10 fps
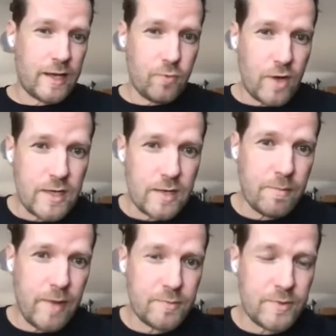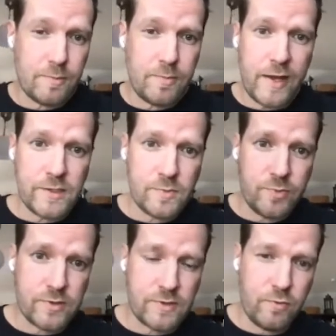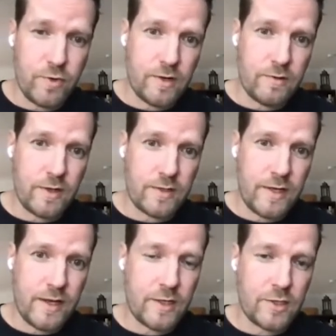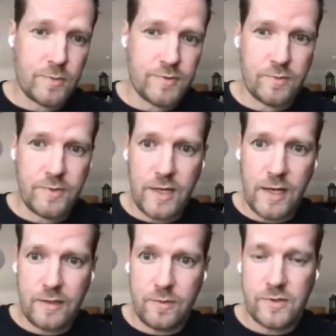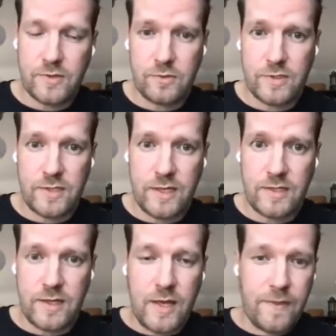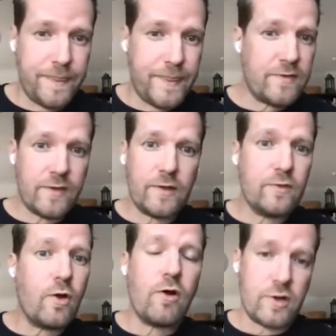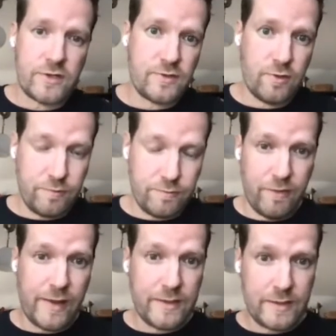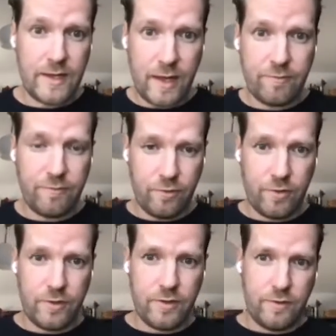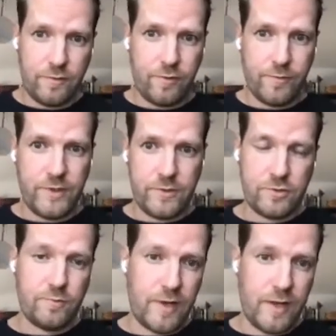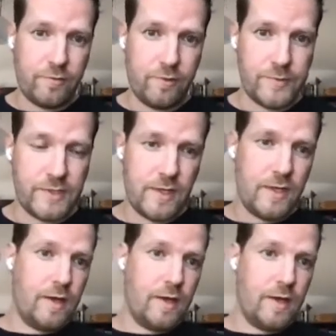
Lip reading: And what might be the blind spots where there are jobs to be done in the personas that neither nor are served well enough from the two platforms?